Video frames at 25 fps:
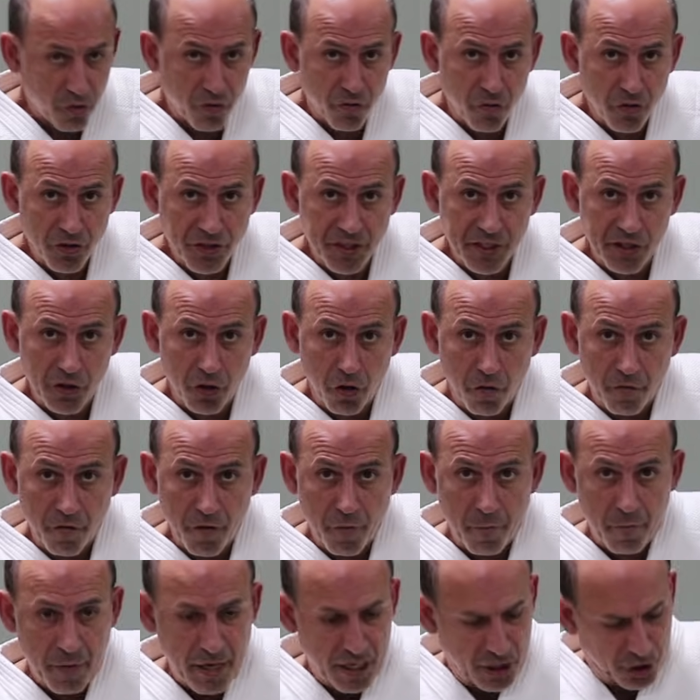cross it
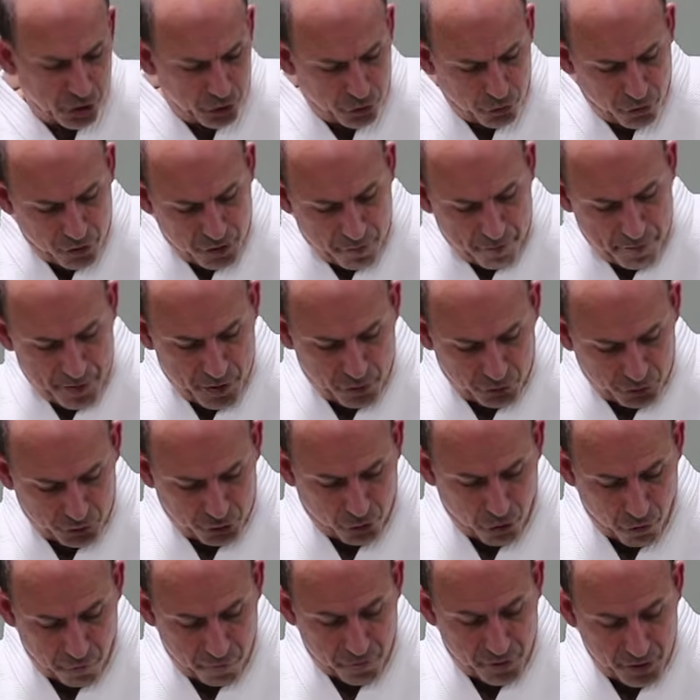over, make sure the belt's
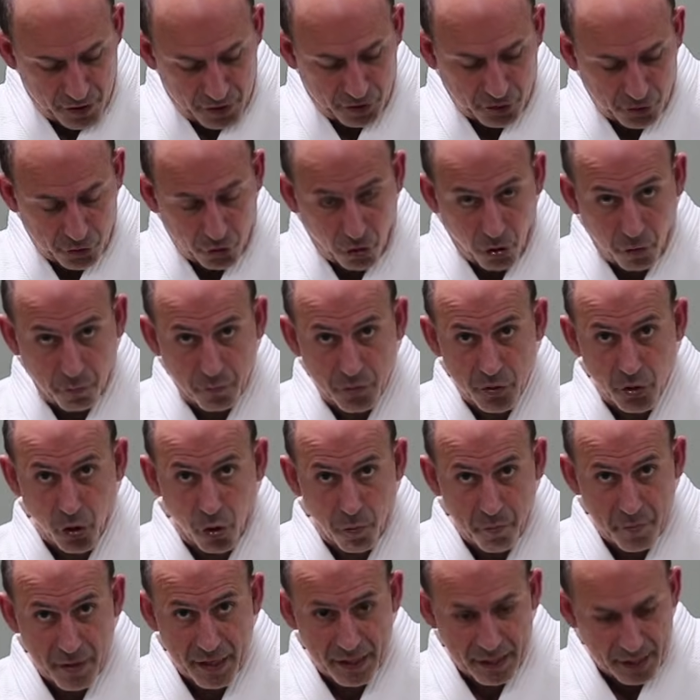over the top.
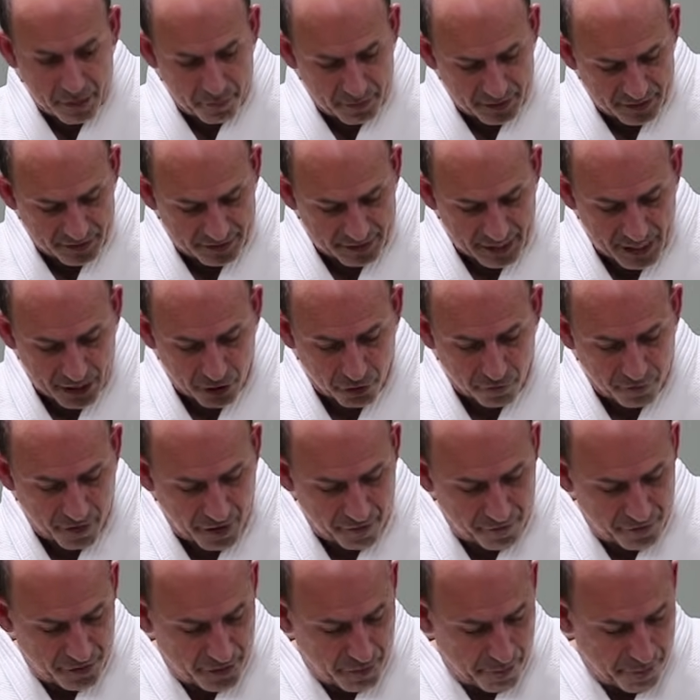Don't make the mistake of
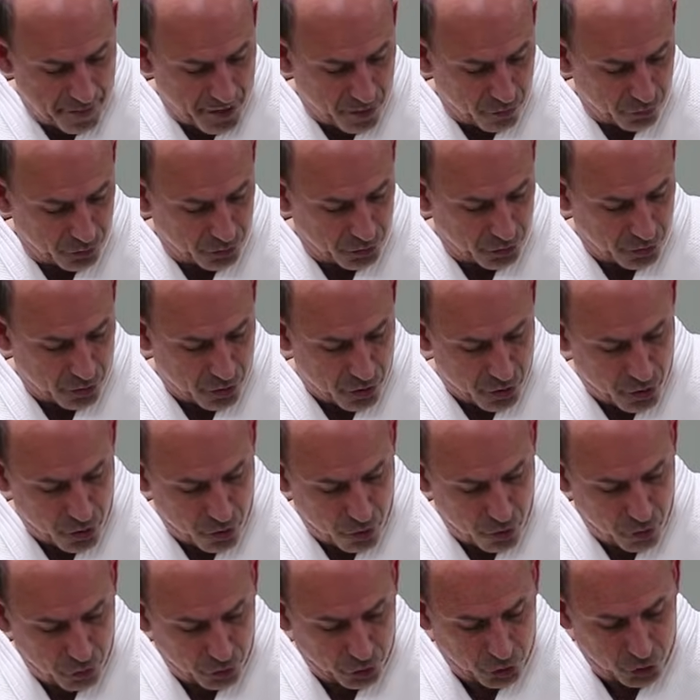having the belt
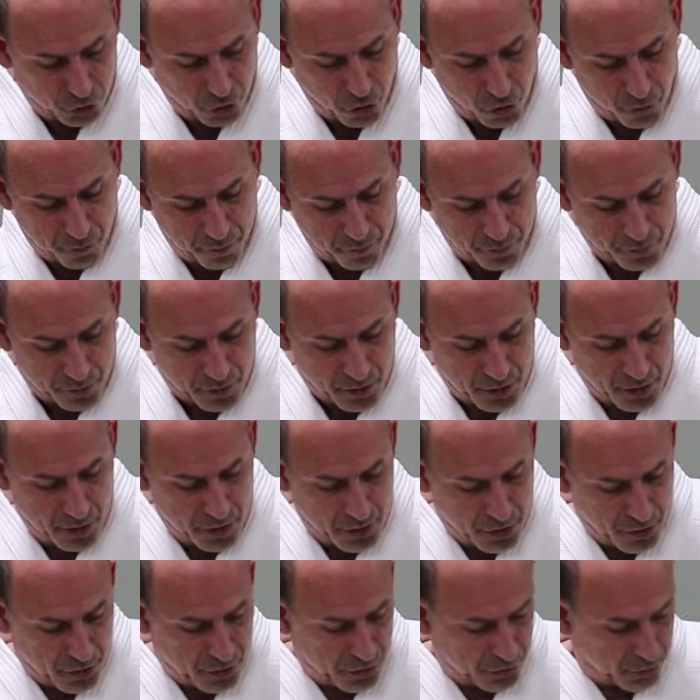on top.
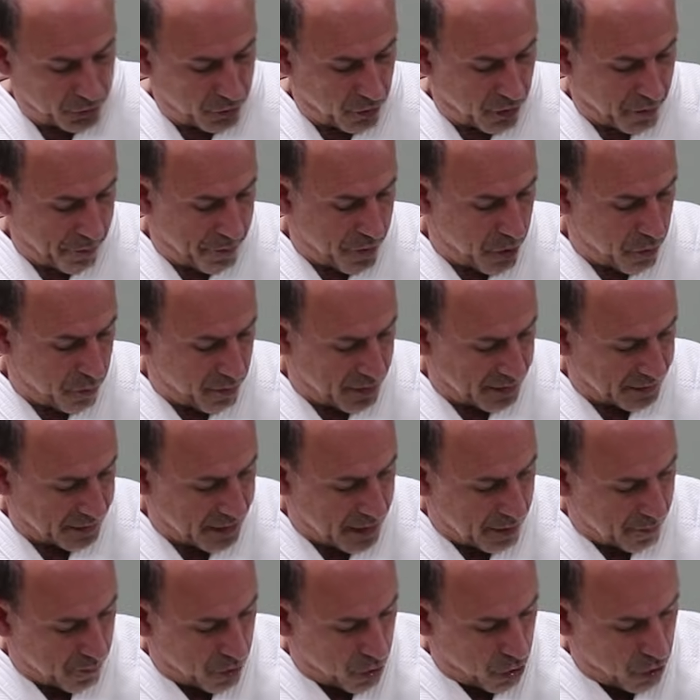So the belt must
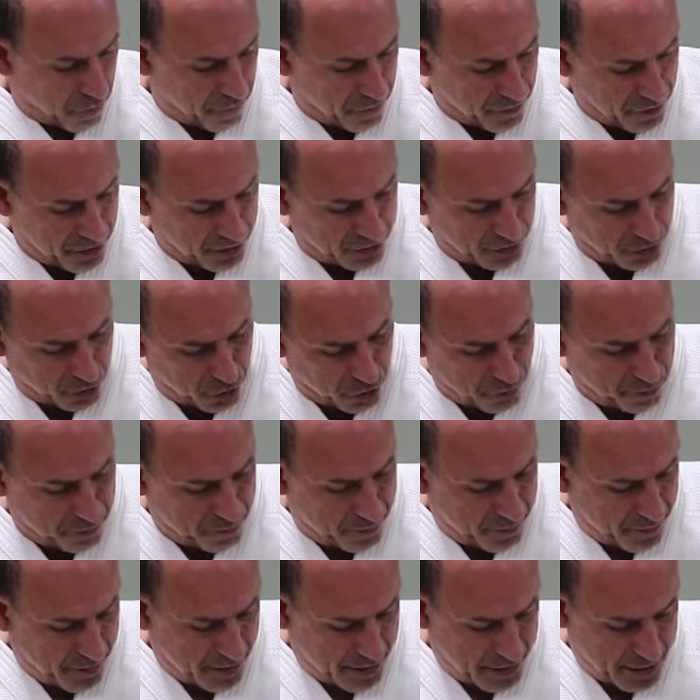come over the top
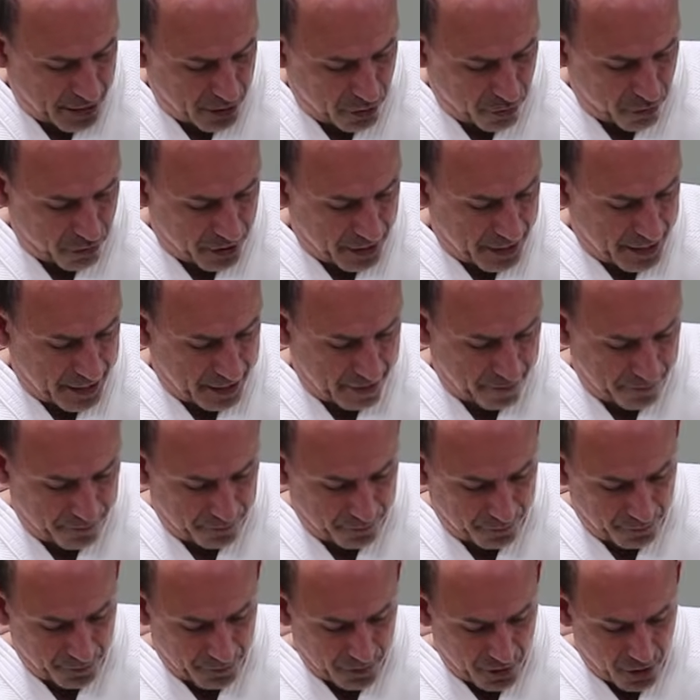along here.
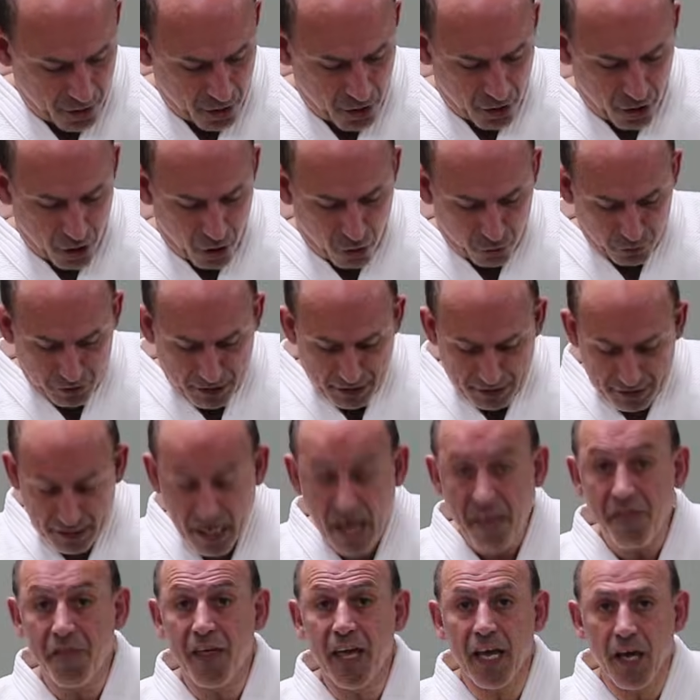Hold it
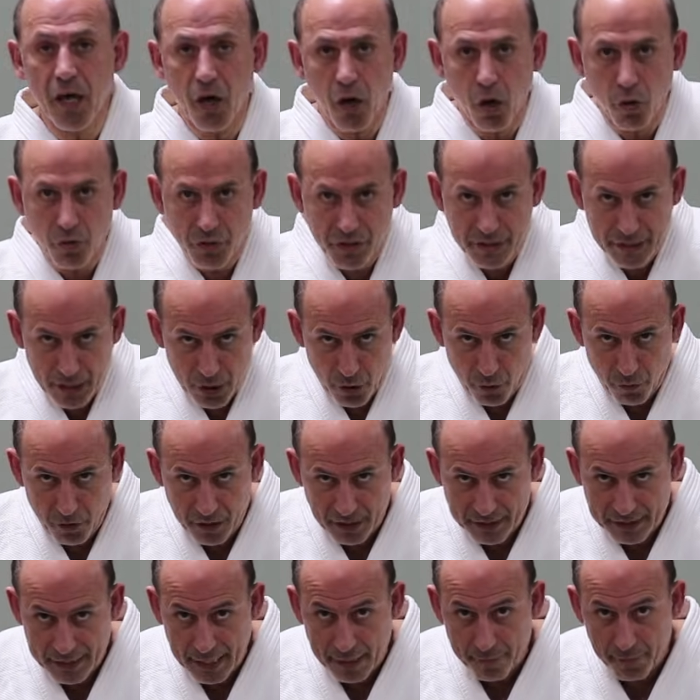and then continue in the
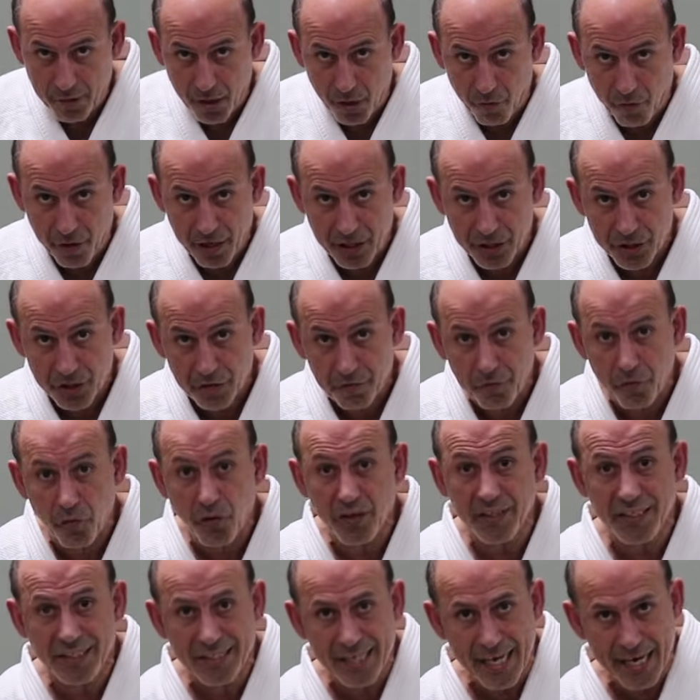same direction for a
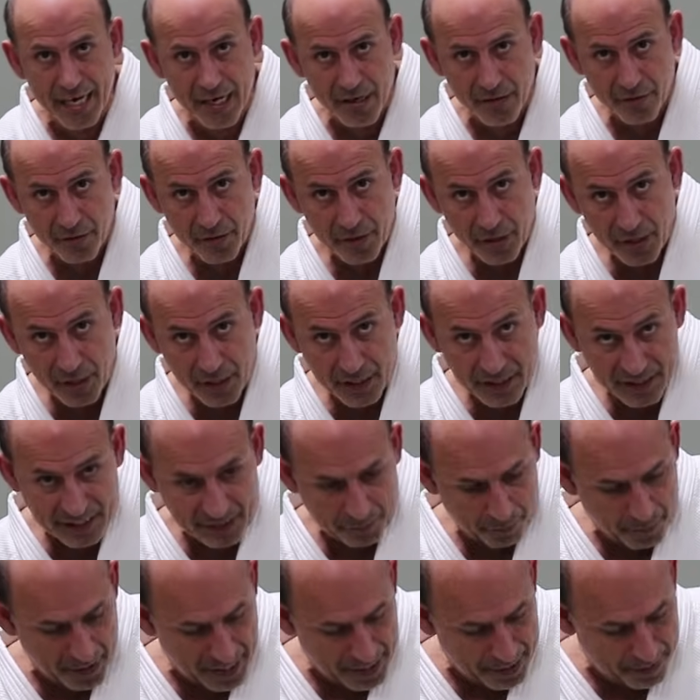second
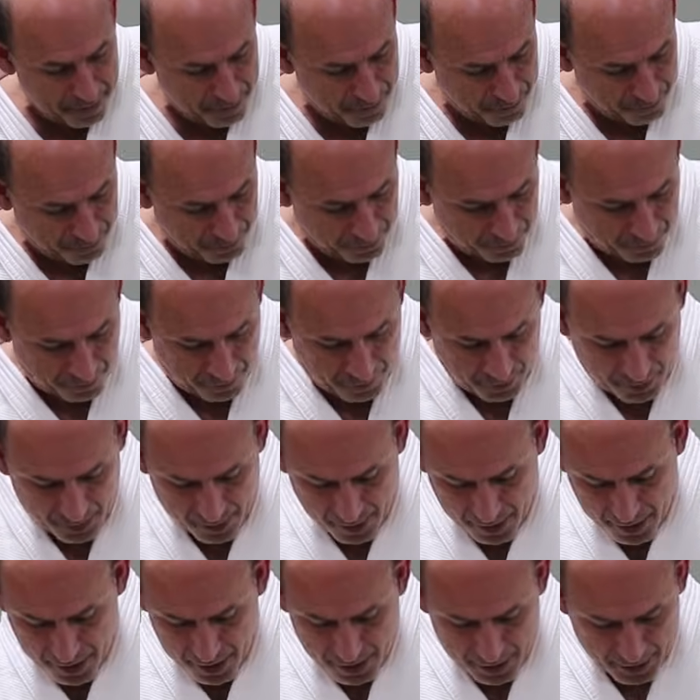spin.
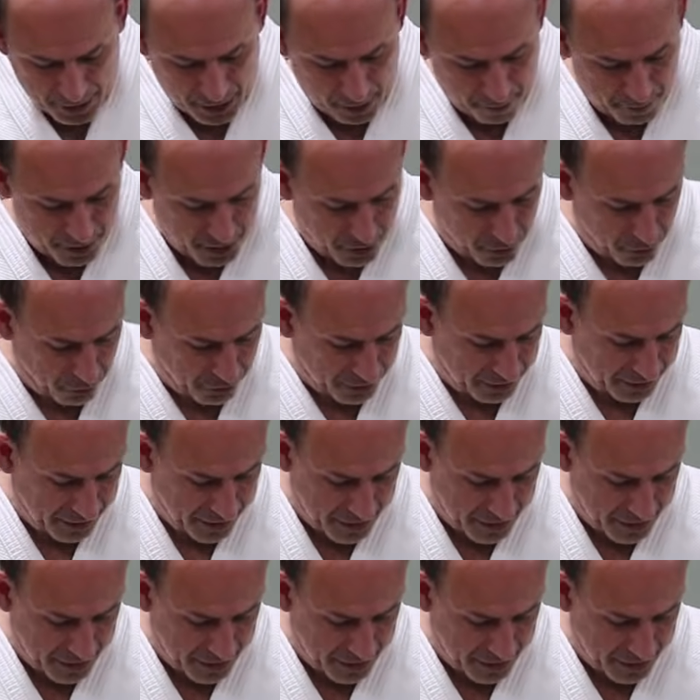Come across